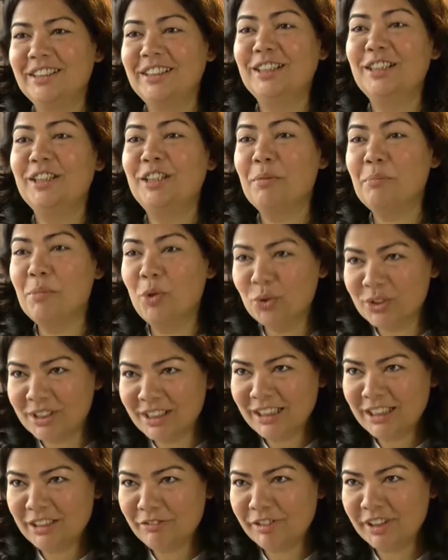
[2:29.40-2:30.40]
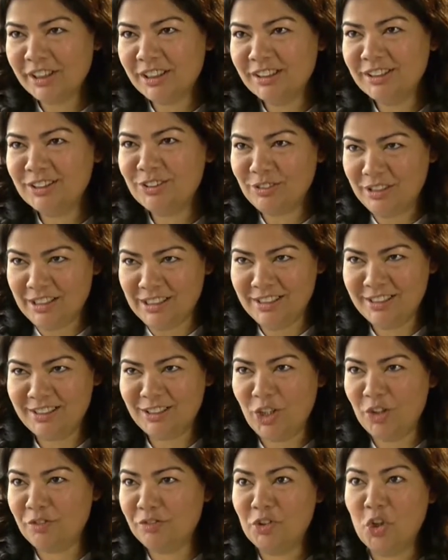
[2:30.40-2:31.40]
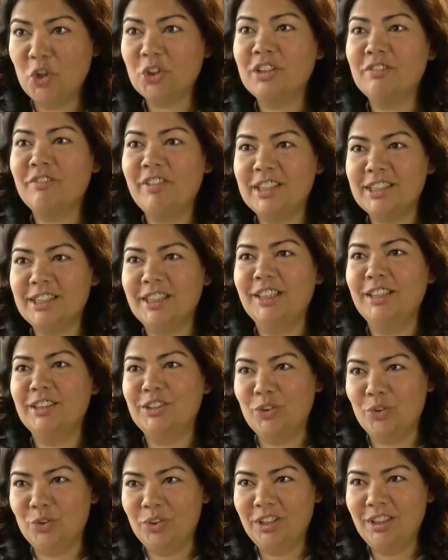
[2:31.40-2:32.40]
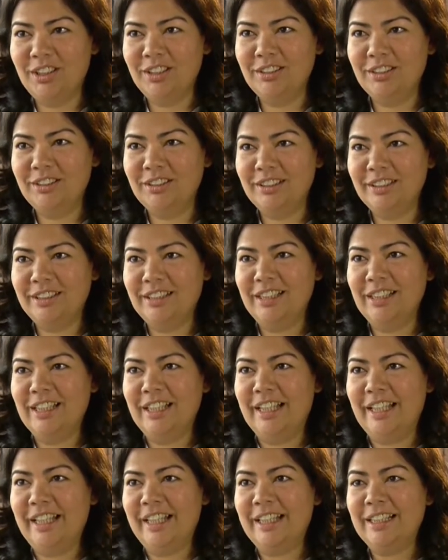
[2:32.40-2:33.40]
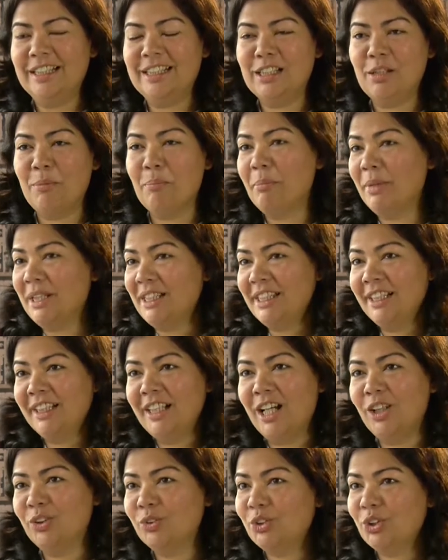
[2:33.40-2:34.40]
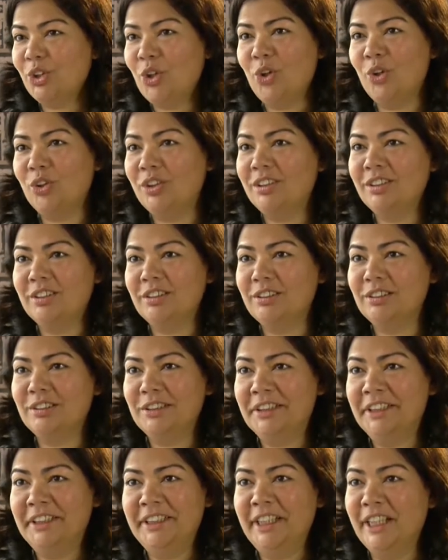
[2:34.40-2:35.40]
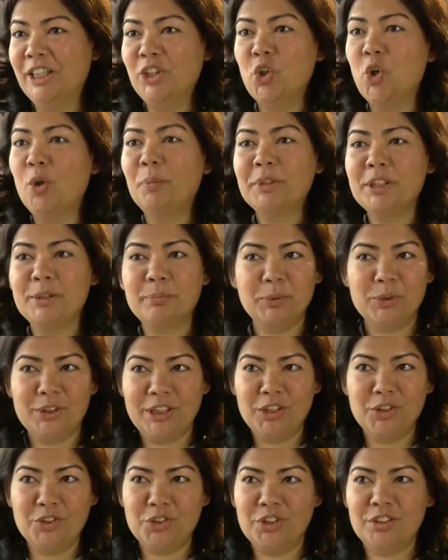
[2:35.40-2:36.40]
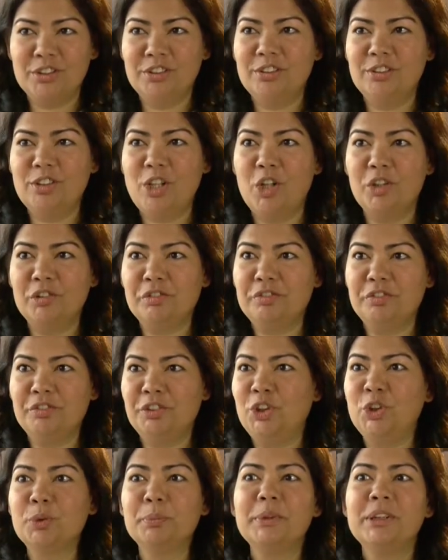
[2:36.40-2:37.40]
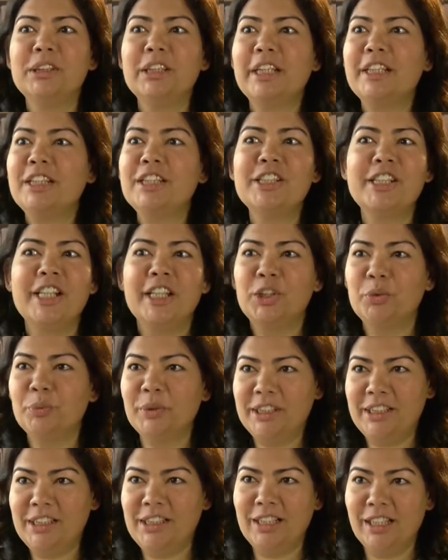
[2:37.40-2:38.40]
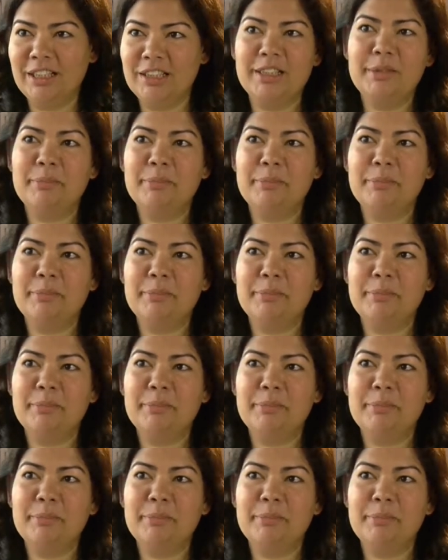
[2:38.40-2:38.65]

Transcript: The most significant risk of not investing at all is missing out on the enormous potential of human ingenuity that is